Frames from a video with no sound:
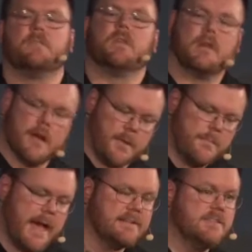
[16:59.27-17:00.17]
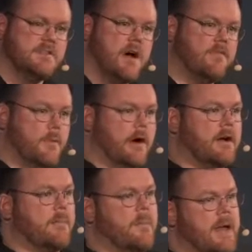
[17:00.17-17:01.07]
Coming back to software,
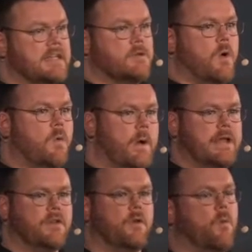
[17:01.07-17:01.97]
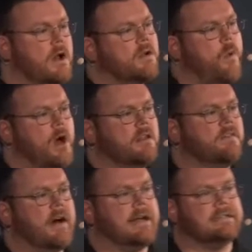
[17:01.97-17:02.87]
coming back to what we do, what
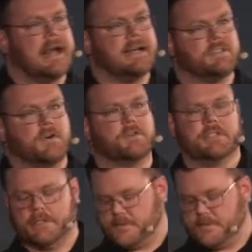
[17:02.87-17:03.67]
qualifies as urgent?